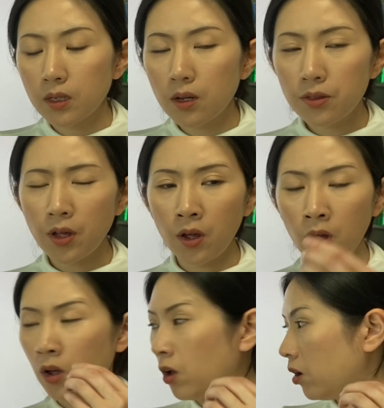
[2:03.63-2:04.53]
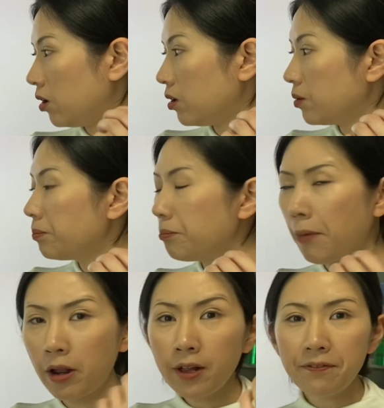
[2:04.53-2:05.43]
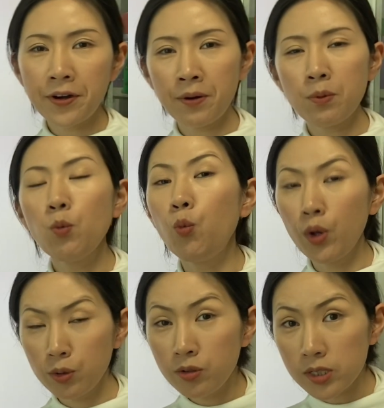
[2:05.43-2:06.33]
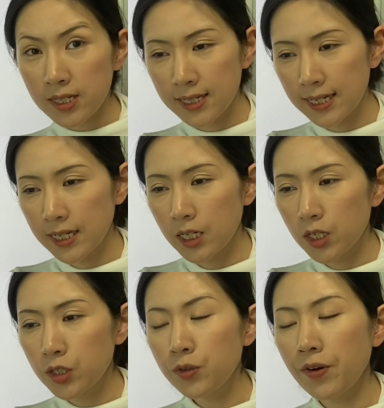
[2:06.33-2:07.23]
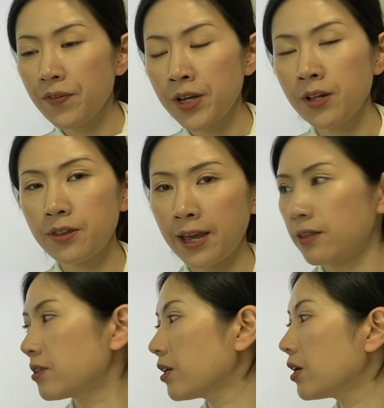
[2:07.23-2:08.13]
The modal verb would to reveal that